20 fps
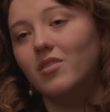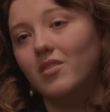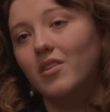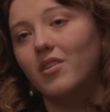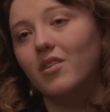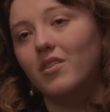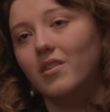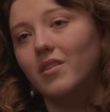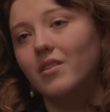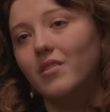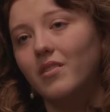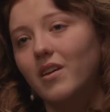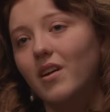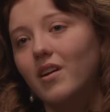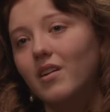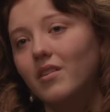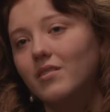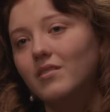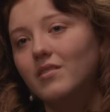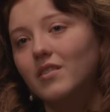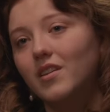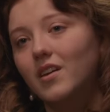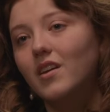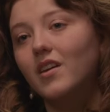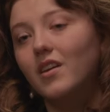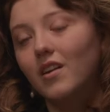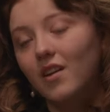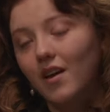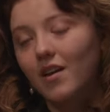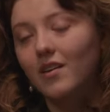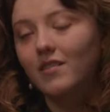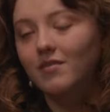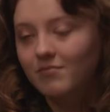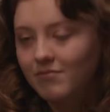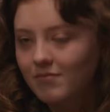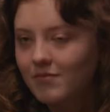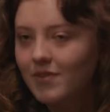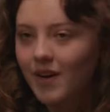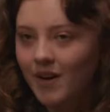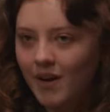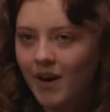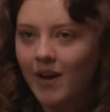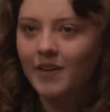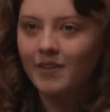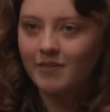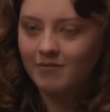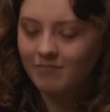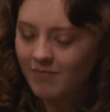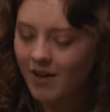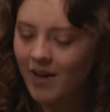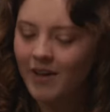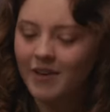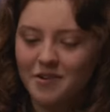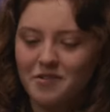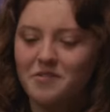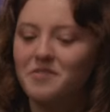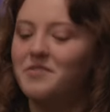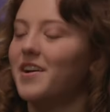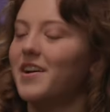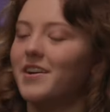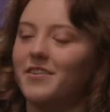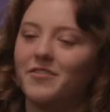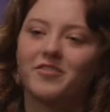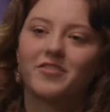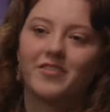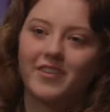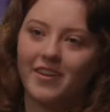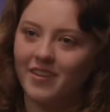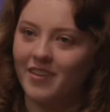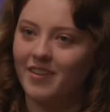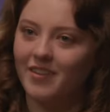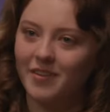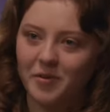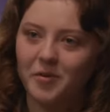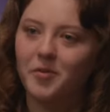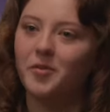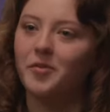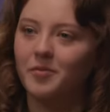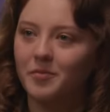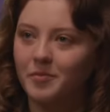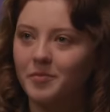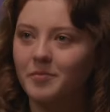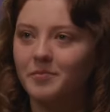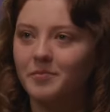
really sorry to hear that. And I, I know, I understand that there are